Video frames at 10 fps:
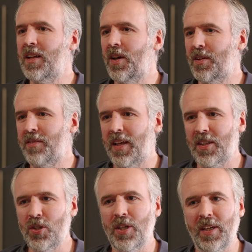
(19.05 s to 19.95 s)
liked the fact
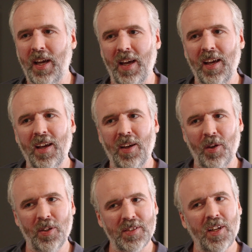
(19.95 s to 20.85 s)
that you could get
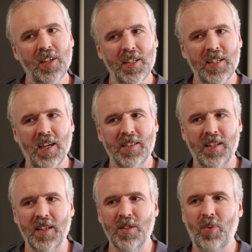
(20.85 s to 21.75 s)
slightly attached to these